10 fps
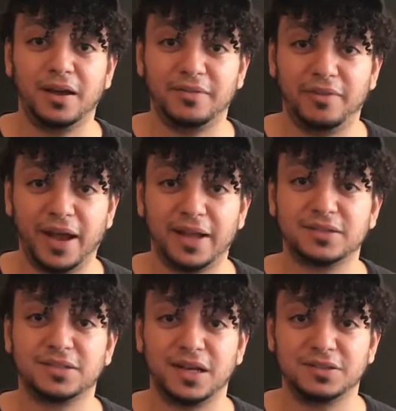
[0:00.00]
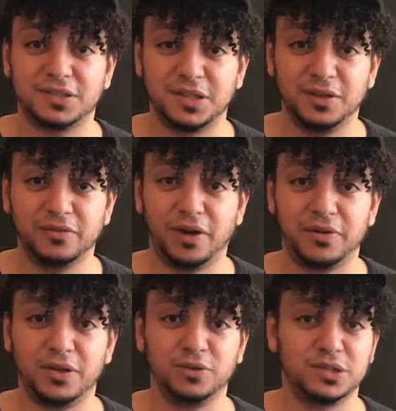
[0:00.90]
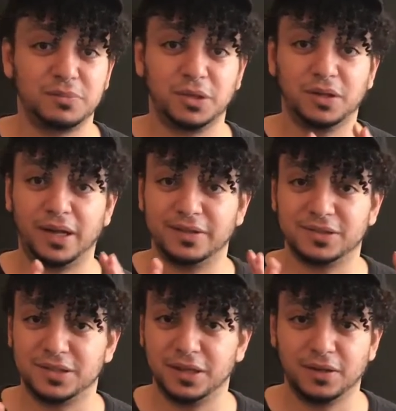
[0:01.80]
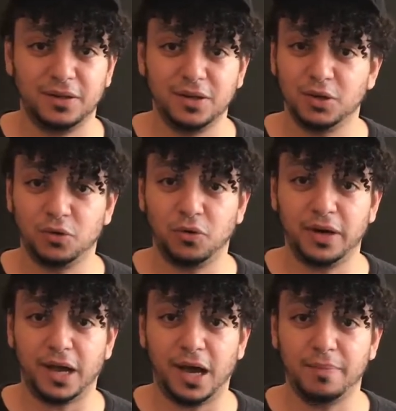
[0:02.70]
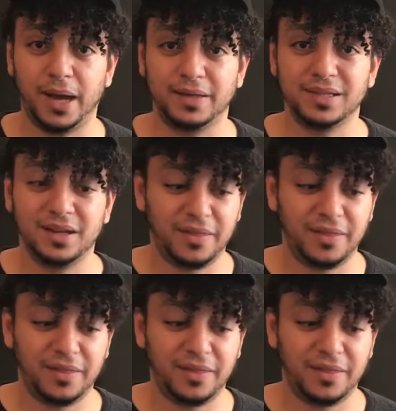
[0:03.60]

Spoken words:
advanced and still very usable and still great iPad.